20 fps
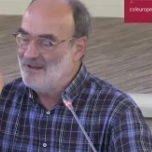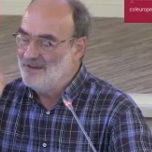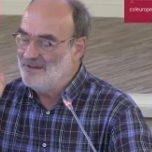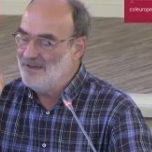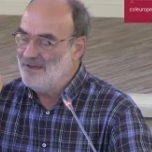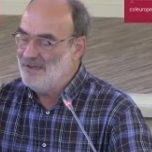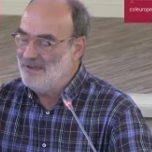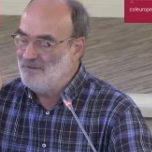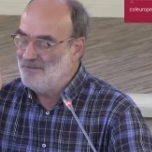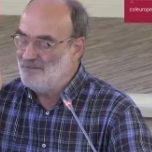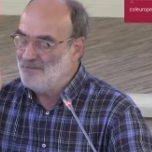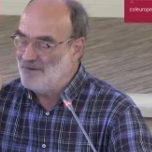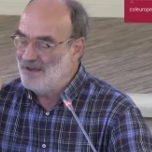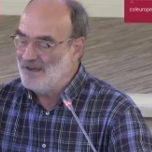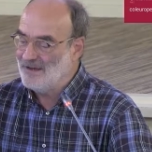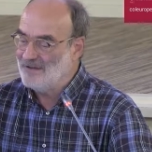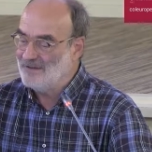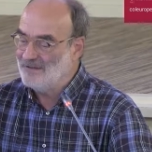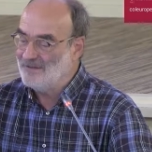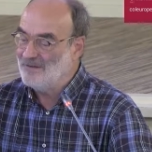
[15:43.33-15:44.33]
the
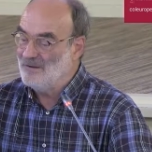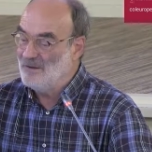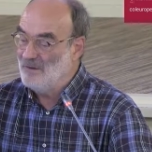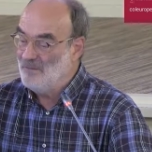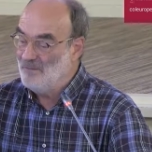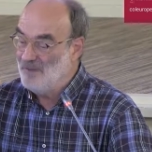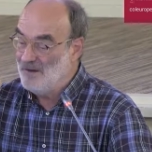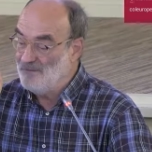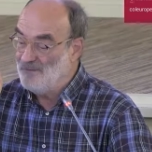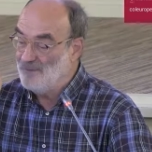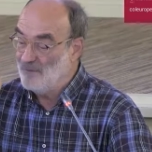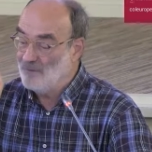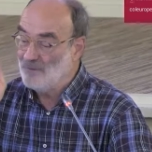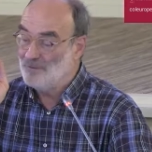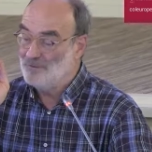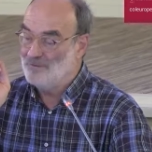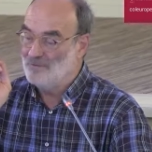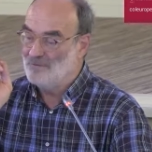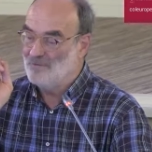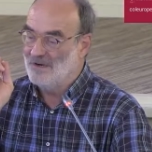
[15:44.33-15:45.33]
effects
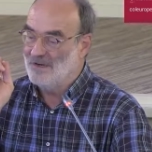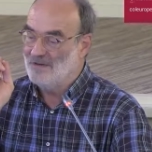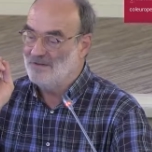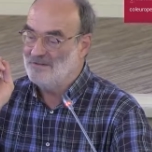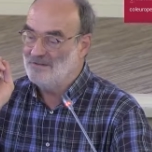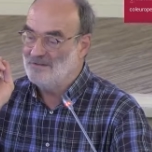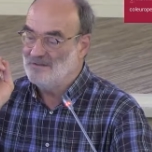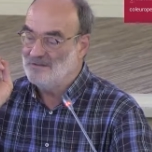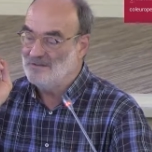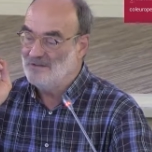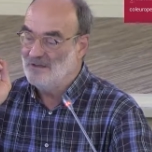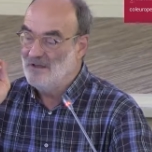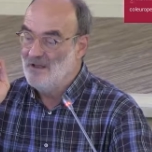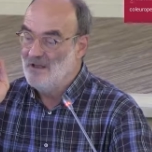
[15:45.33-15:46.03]
before the crisis.